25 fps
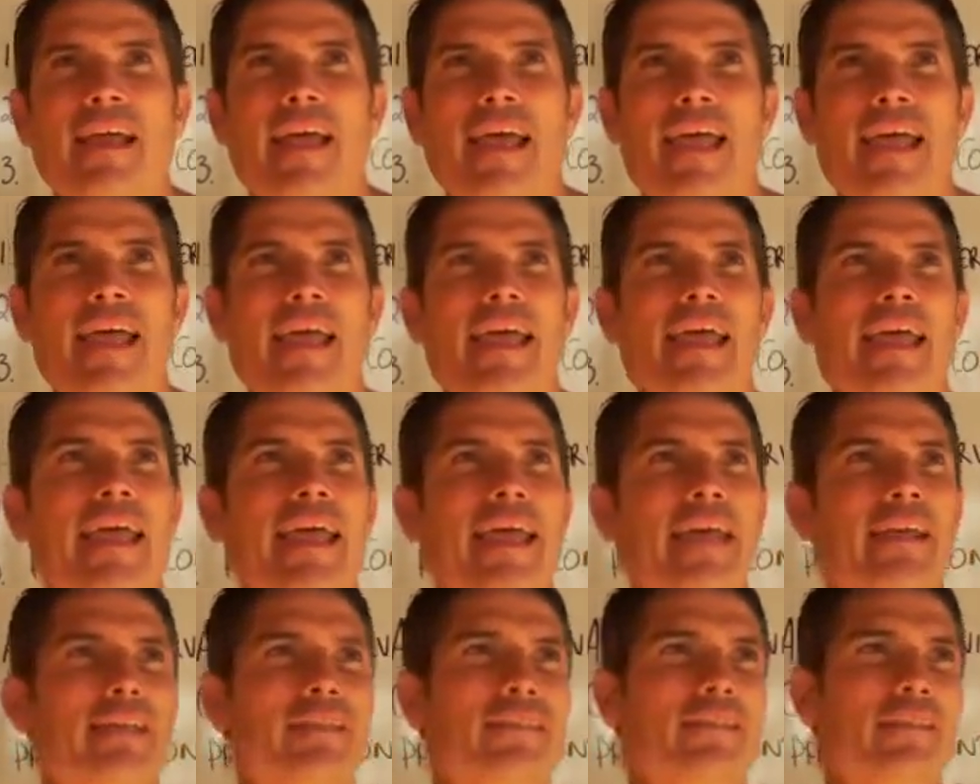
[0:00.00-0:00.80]

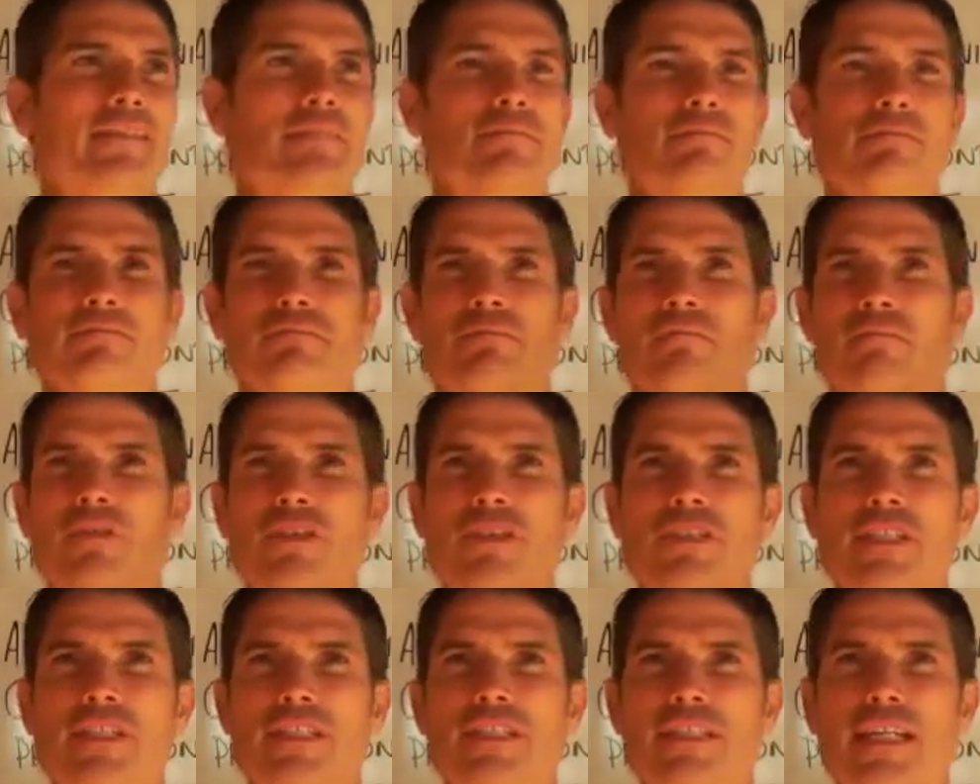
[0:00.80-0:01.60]
and
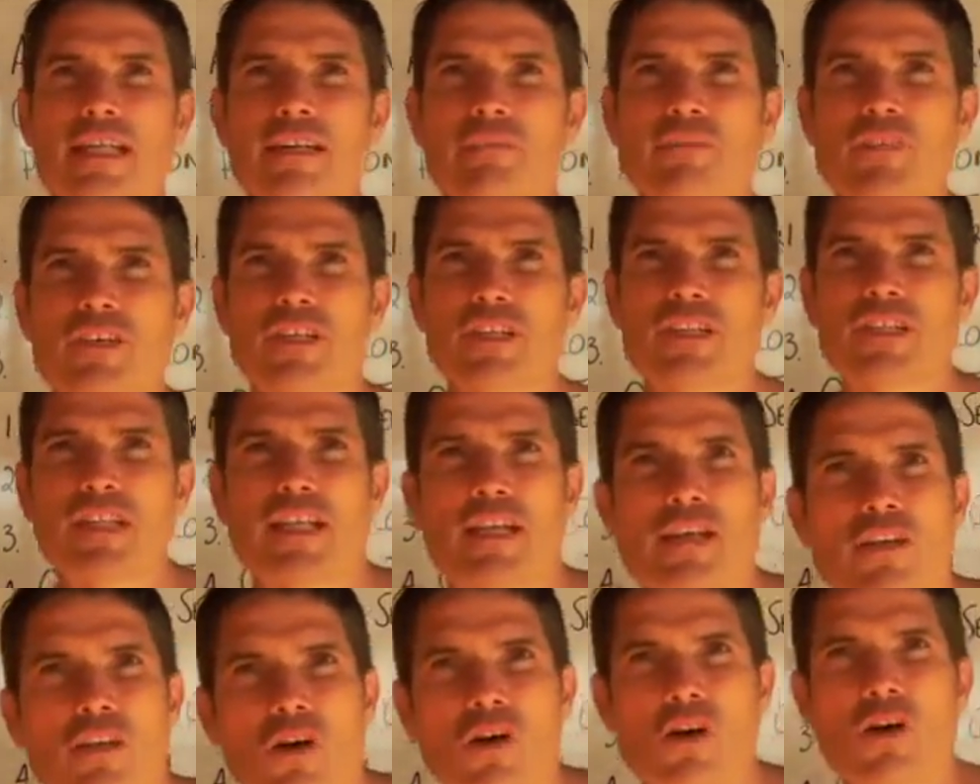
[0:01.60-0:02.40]
watching television
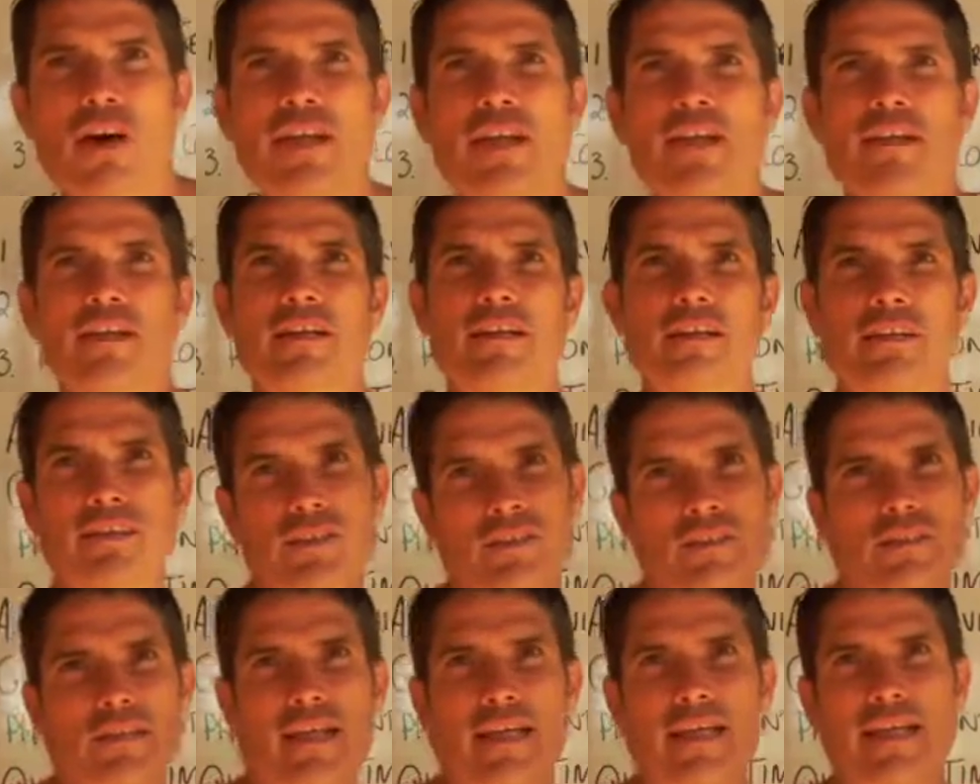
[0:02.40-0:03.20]
at night, and
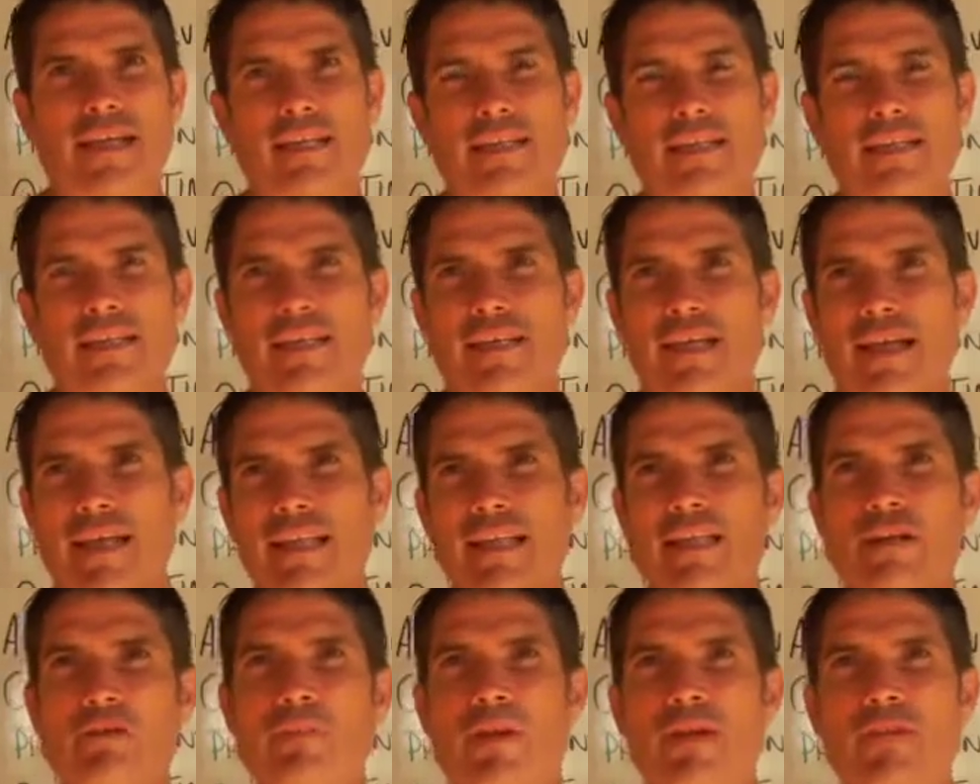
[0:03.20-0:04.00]
it's like a
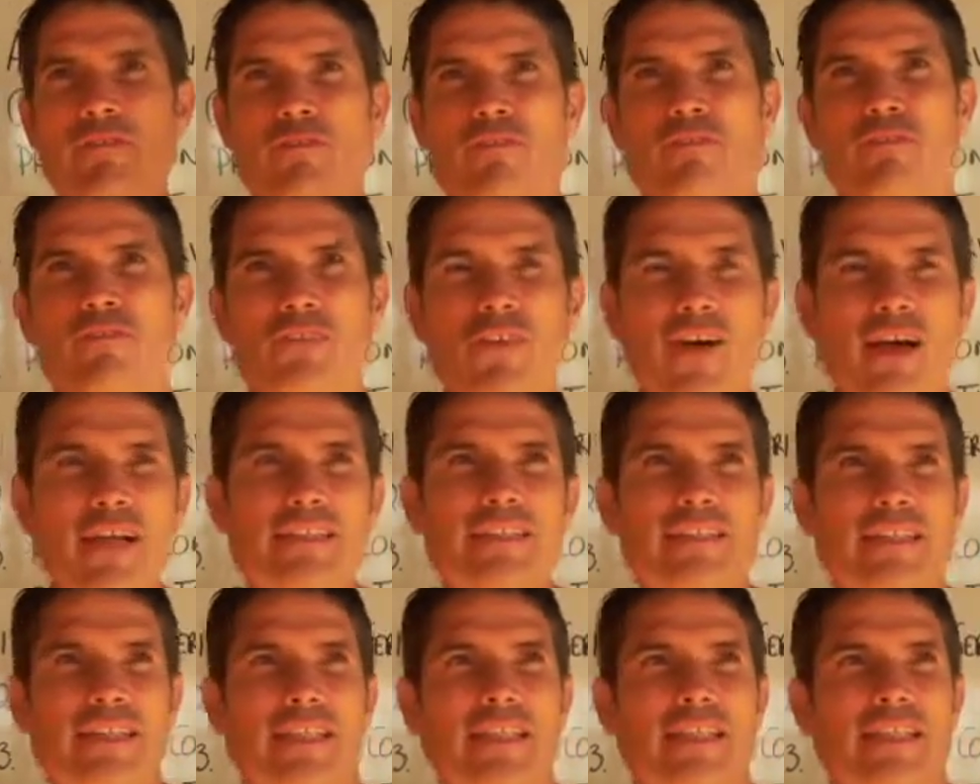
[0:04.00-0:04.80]
little bit
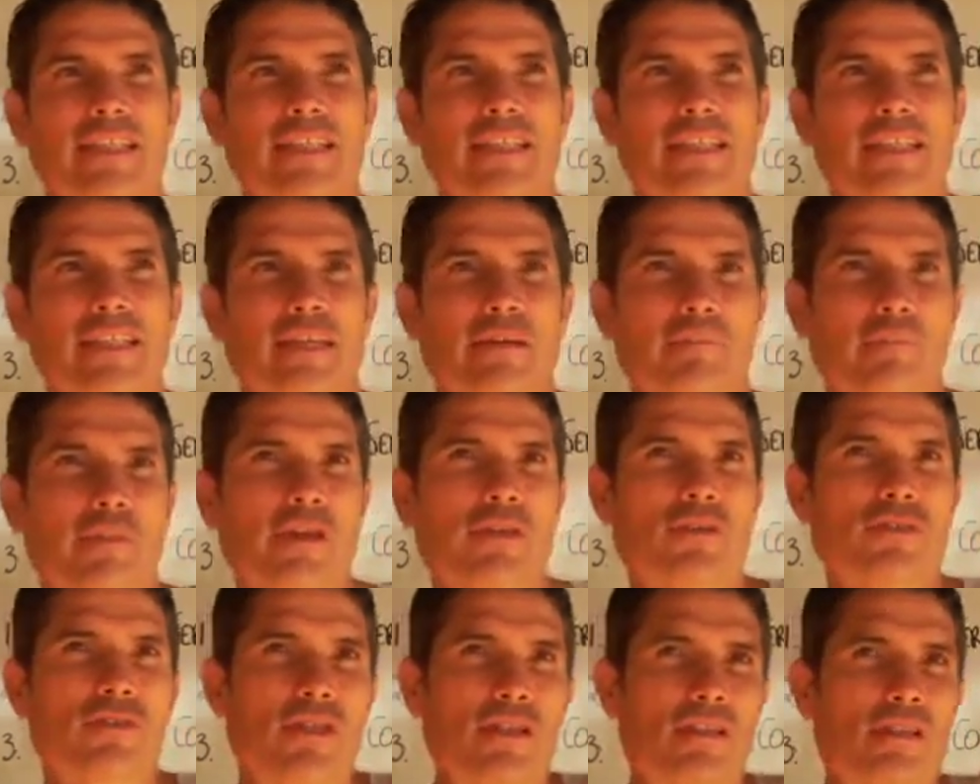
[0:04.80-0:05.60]
fuzzy
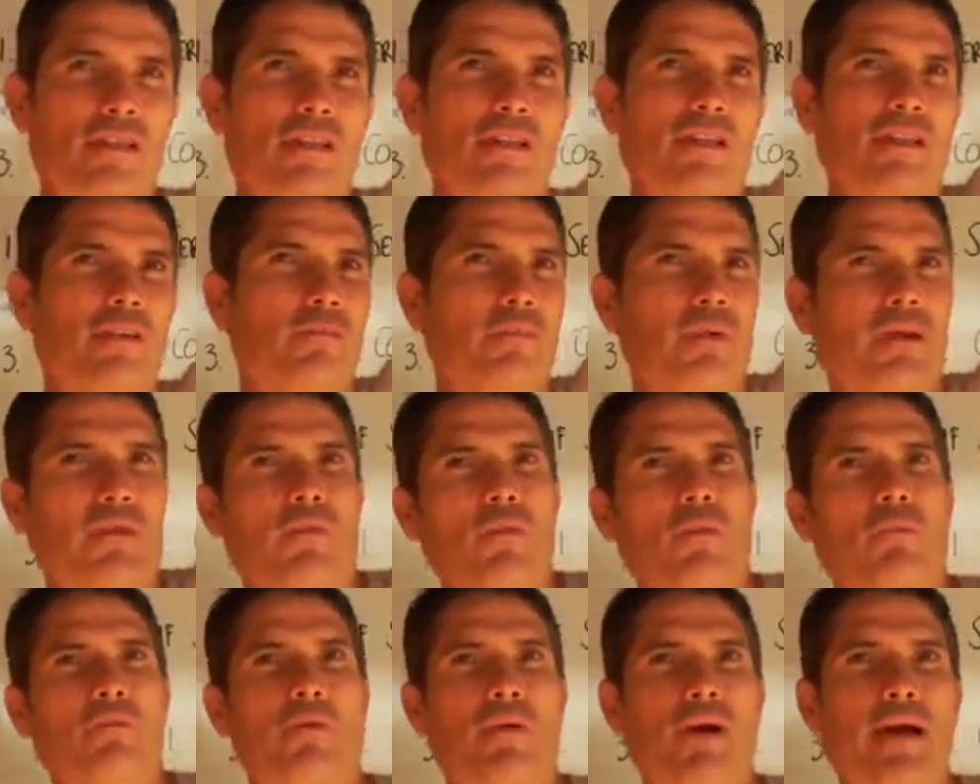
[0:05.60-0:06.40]
because there's a little bit
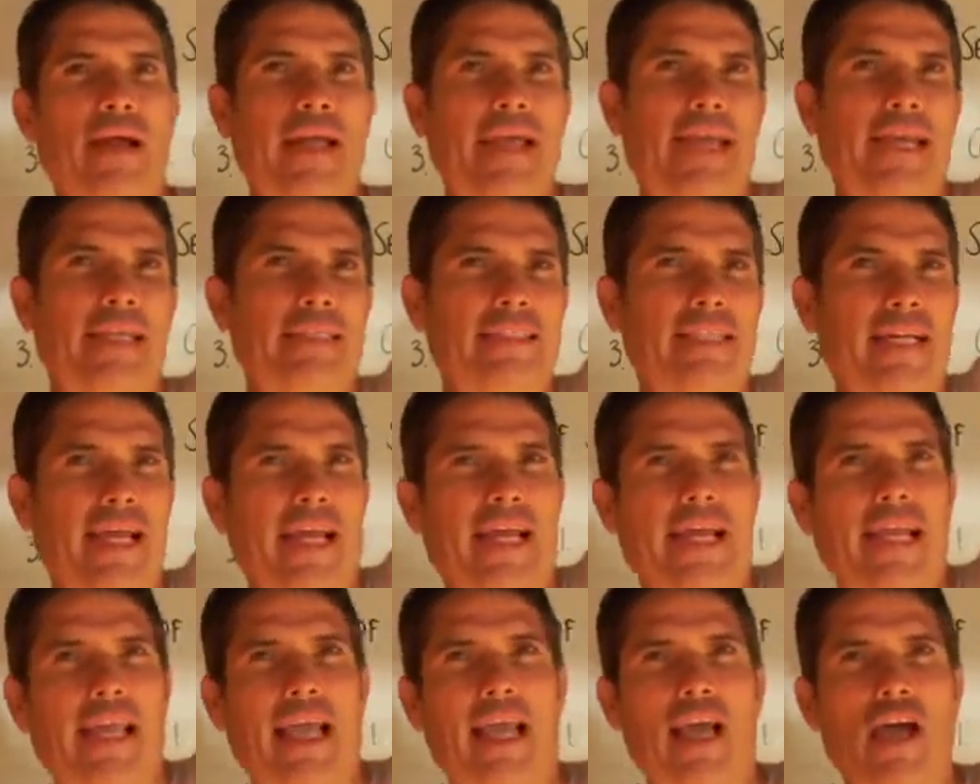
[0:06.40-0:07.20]
of a branch
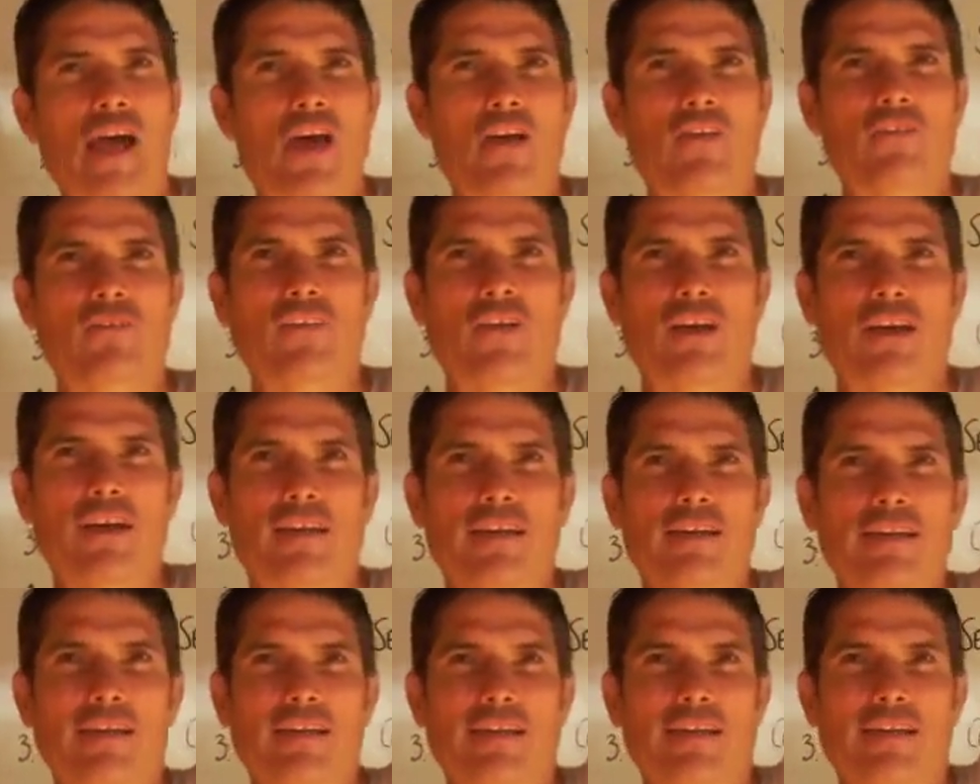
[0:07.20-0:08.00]
hanging over
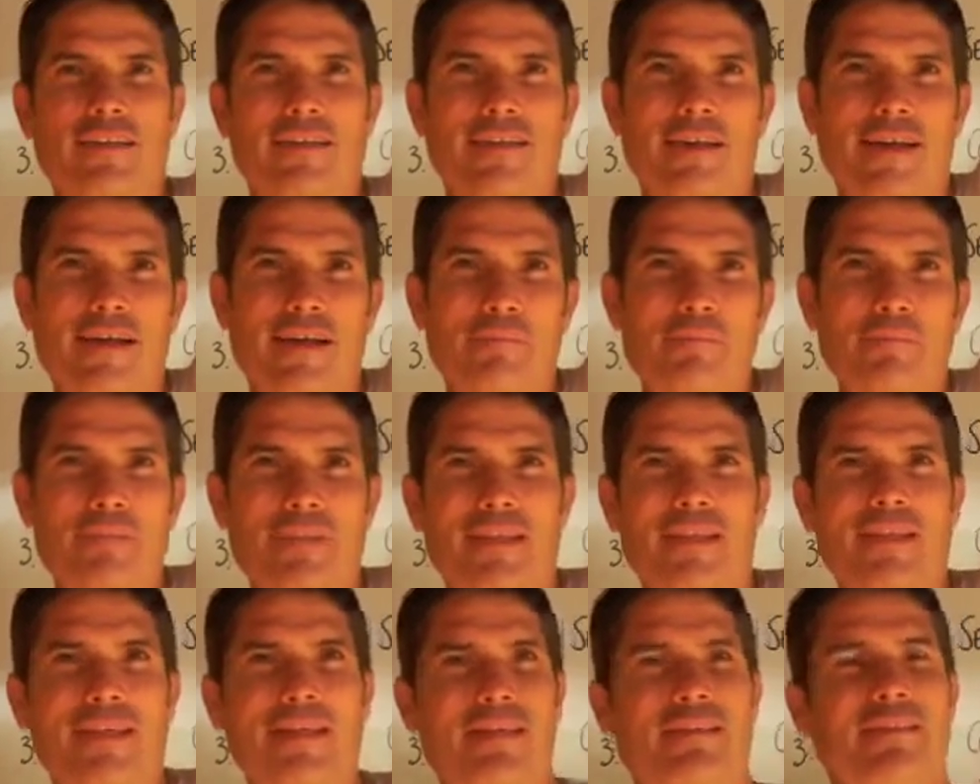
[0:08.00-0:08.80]

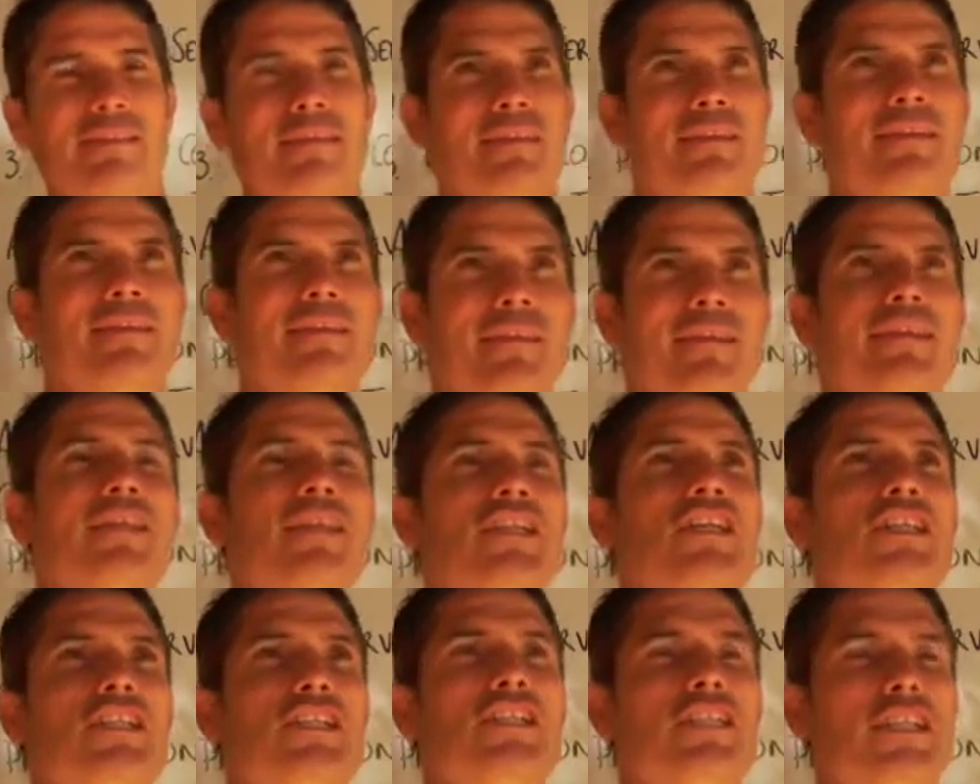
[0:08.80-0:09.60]
the
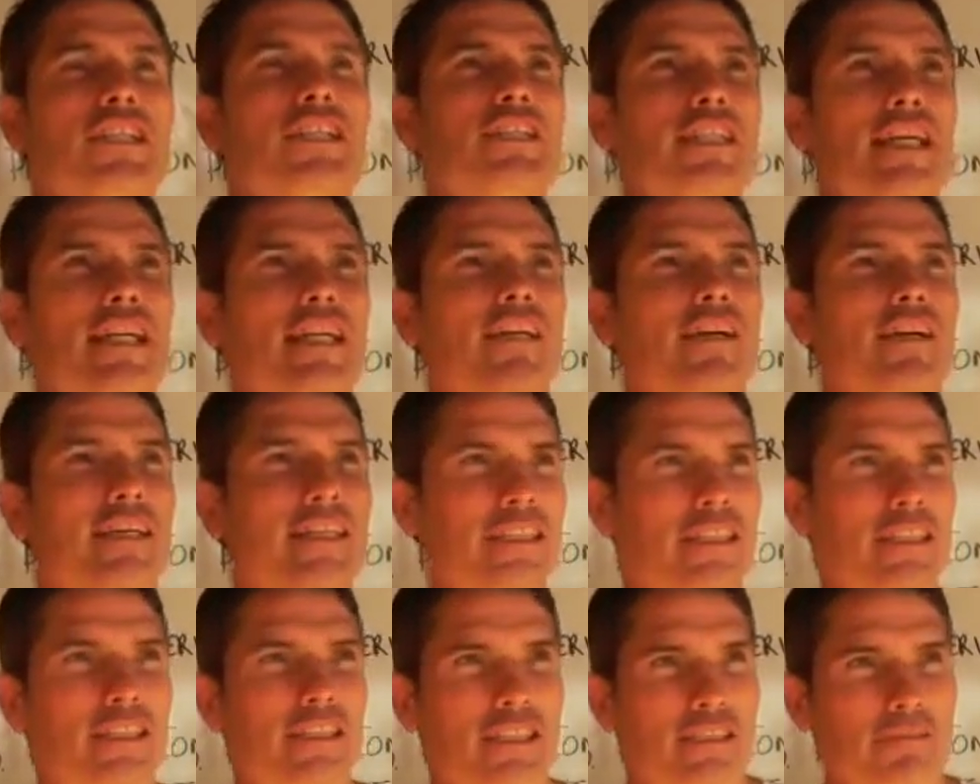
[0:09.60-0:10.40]
dish, the satellite
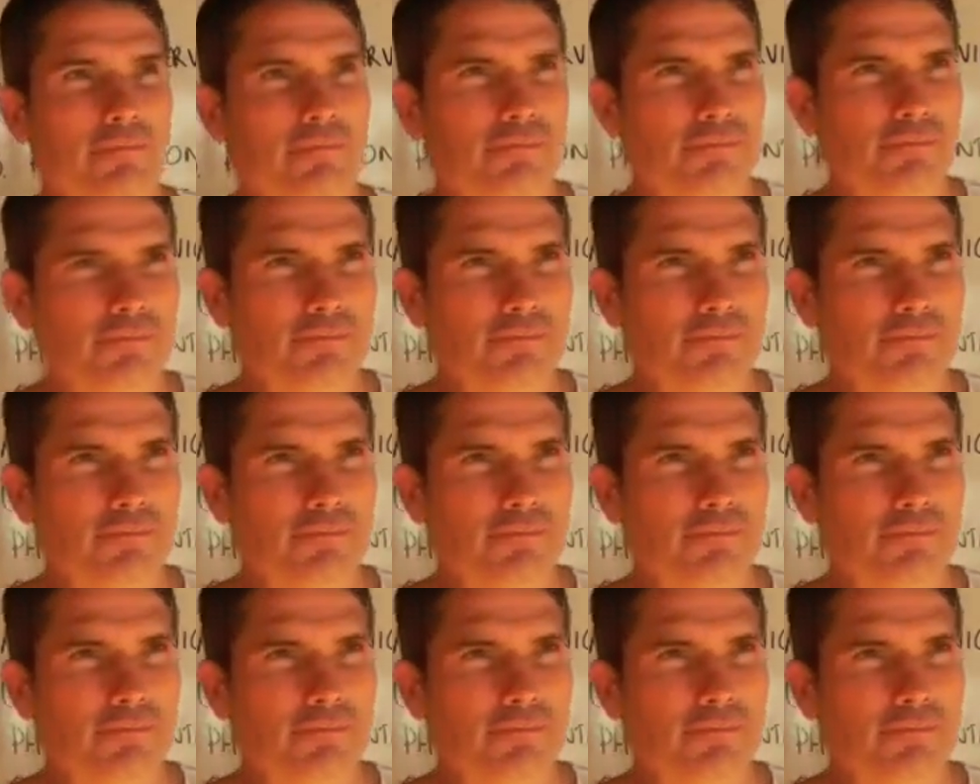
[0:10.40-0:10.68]
dish.